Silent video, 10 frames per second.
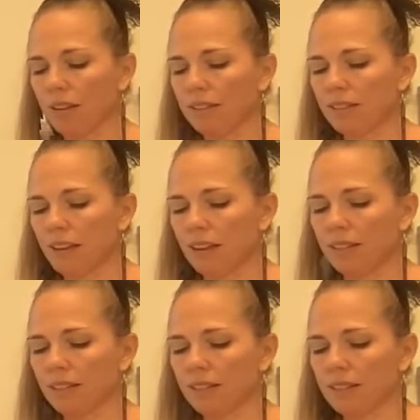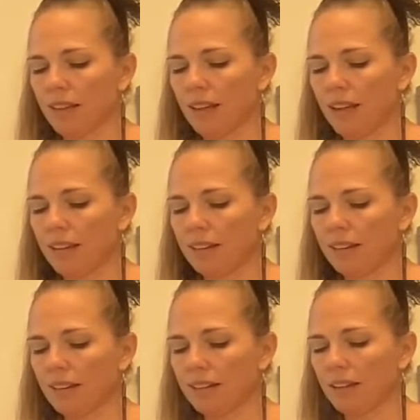6, 8,
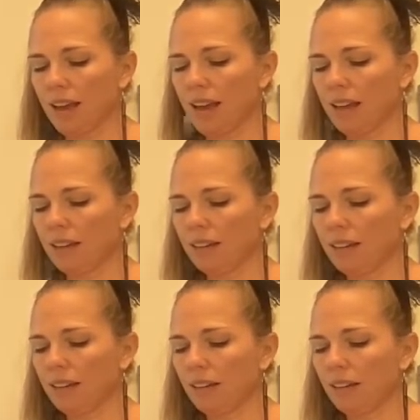10,